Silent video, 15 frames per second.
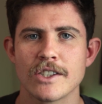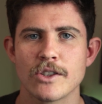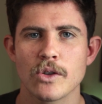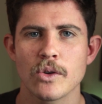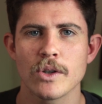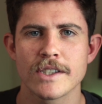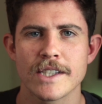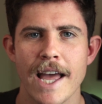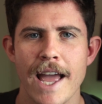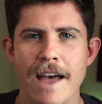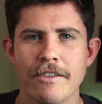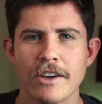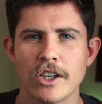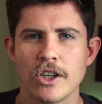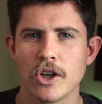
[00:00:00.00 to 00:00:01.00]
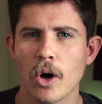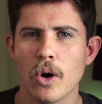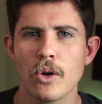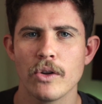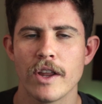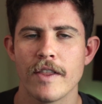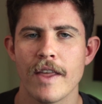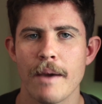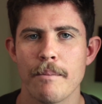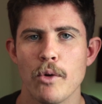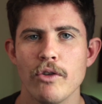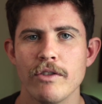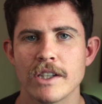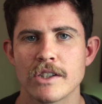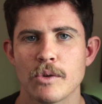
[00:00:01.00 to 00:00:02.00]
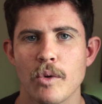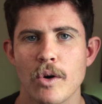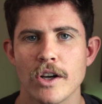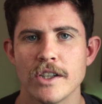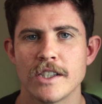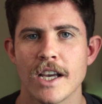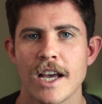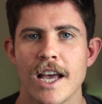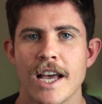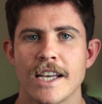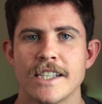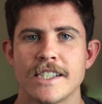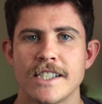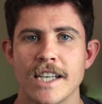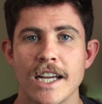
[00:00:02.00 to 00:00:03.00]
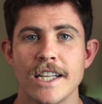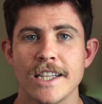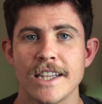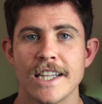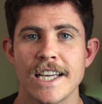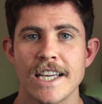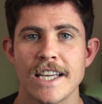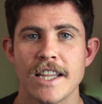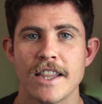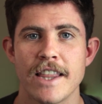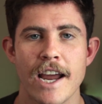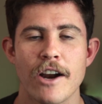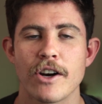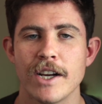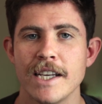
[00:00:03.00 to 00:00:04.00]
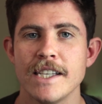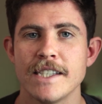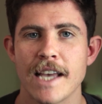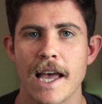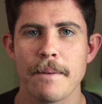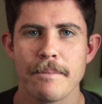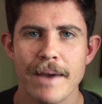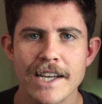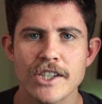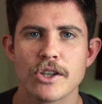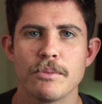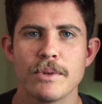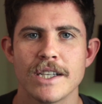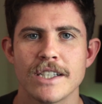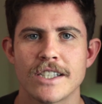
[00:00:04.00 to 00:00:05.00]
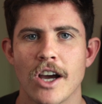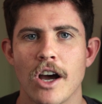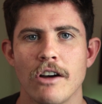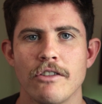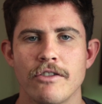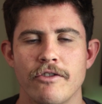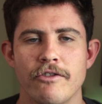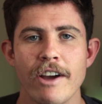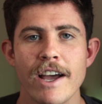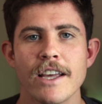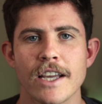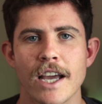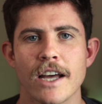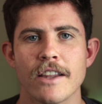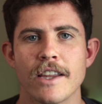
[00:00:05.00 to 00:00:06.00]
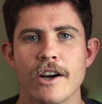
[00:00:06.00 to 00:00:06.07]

as soon as they have a goal that they're moving towards, suddenly there is a measurement of failure.